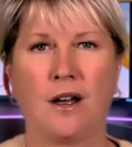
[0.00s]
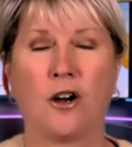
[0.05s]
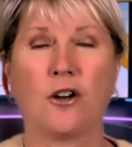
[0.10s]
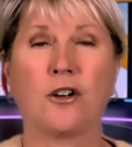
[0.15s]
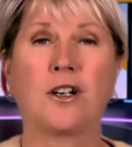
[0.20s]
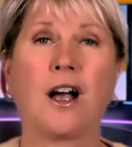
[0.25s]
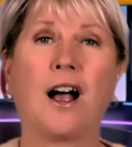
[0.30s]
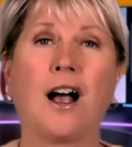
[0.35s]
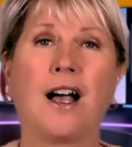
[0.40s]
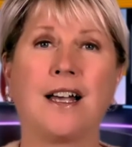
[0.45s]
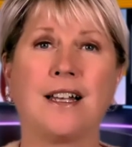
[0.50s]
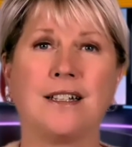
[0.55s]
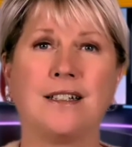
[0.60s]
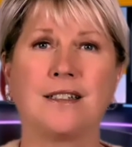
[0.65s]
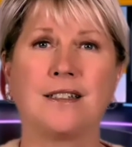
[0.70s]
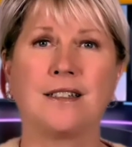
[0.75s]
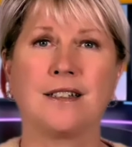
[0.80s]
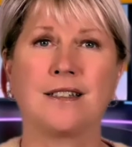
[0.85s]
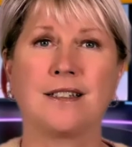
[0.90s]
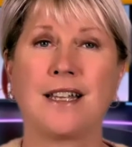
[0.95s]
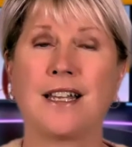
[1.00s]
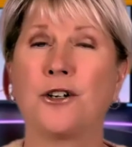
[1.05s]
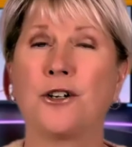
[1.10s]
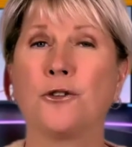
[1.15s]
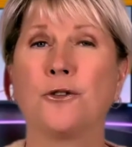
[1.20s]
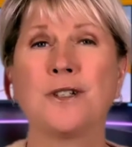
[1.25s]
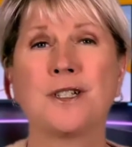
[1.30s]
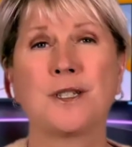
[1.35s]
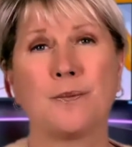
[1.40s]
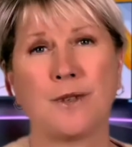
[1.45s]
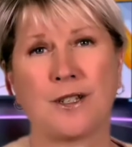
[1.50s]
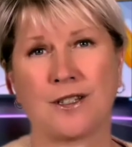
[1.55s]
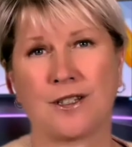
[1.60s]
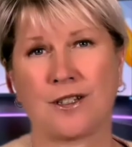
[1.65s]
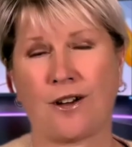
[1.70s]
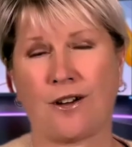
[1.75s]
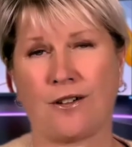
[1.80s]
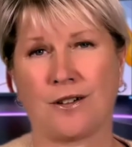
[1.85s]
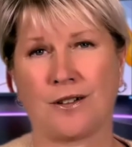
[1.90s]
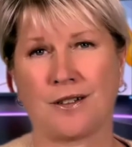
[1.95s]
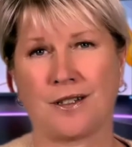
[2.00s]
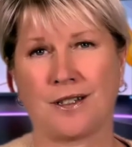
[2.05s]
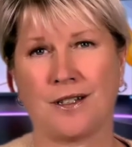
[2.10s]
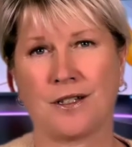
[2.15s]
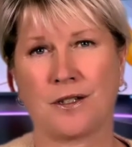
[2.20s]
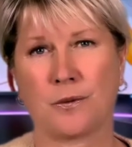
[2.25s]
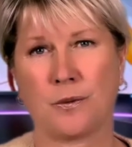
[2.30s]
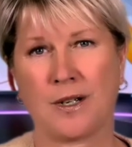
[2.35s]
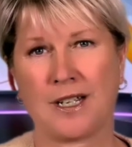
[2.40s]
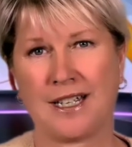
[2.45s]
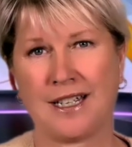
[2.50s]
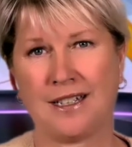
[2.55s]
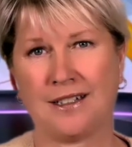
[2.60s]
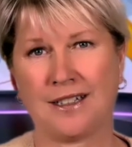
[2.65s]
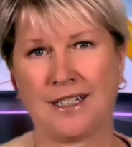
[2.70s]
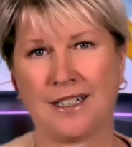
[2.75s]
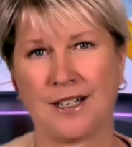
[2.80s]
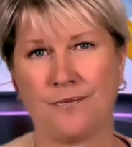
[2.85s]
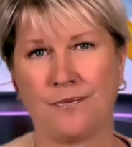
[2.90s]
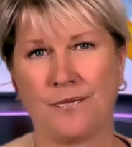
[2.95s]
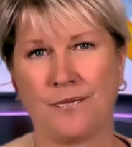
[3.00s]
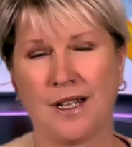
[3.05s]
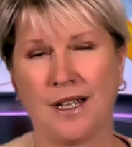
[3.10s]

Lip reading: Our guides sang Christmas songs in Swahili,